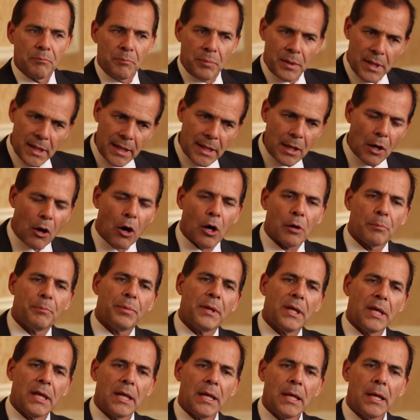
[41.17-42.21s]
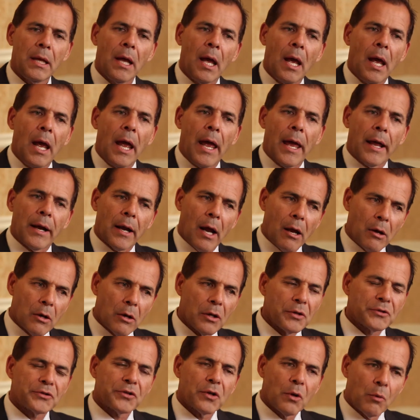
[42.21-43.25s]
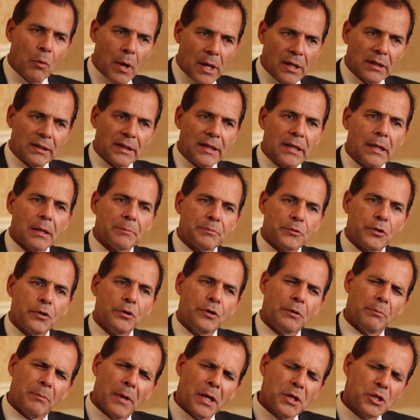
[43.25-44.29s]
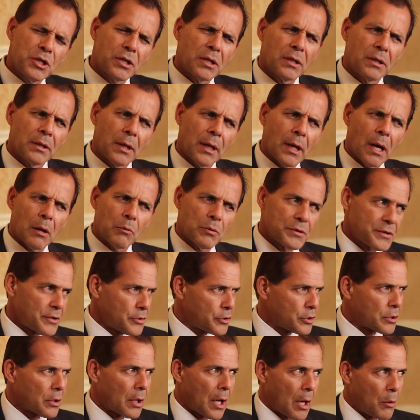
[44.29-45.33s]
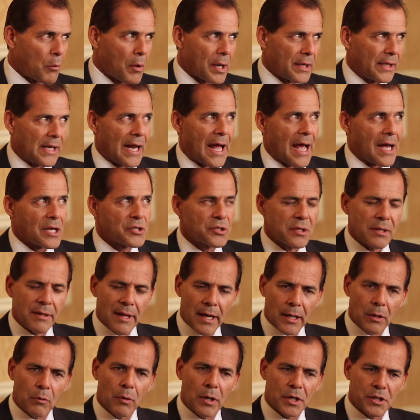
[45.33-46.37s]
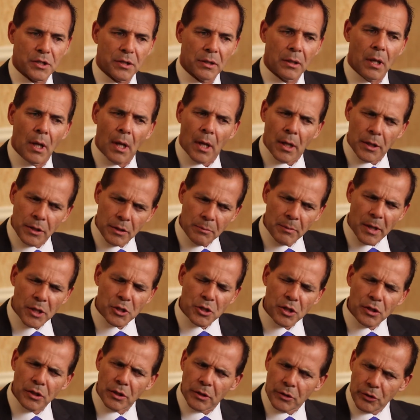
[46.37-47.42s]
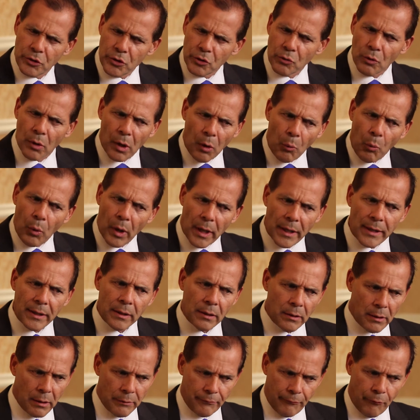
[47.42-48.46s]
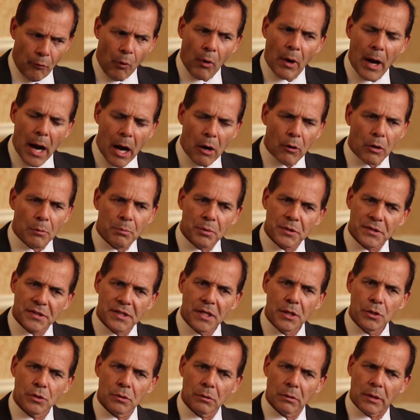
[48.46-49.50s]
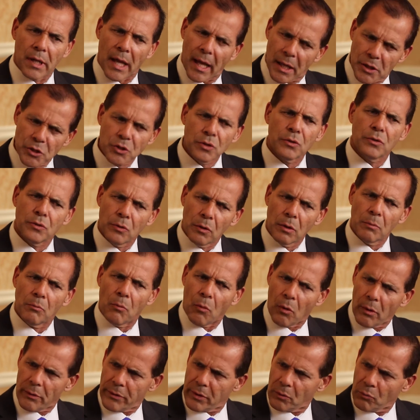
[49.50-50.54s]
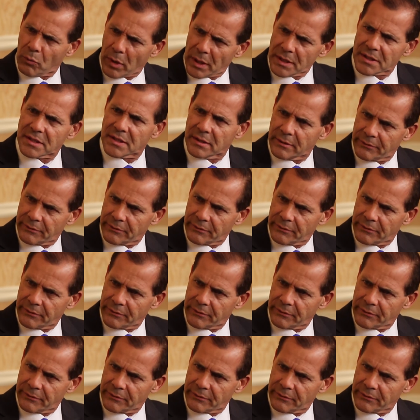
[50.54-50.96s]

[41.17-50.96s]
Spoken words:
PRP? And I also want to lead up to, you mentioned, and I wasn't sure I wanted to ask you that question, you mentioned you'd do a 1 4-hour procedure. Can't you do it more than once